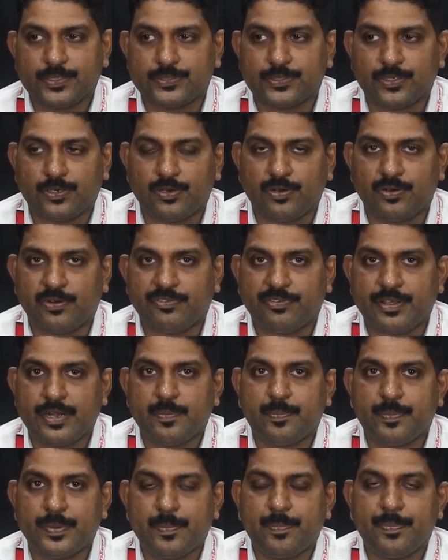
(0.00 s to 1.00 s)
So
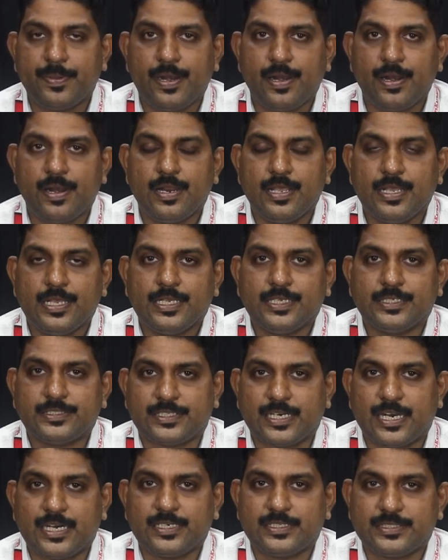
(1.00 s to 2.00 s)
when people
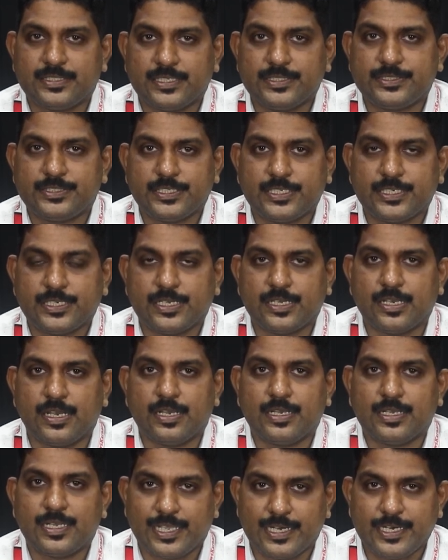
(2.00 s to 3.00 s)
start searching
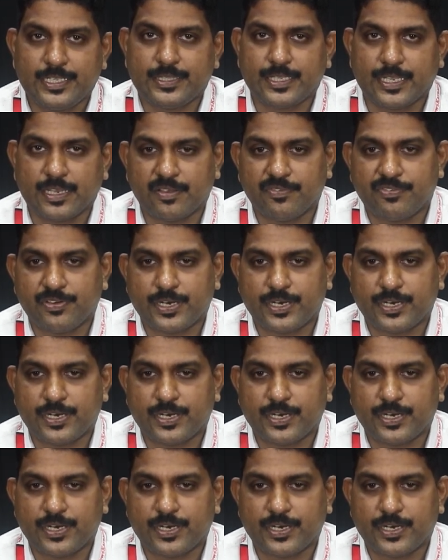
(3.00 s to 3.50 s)
anything,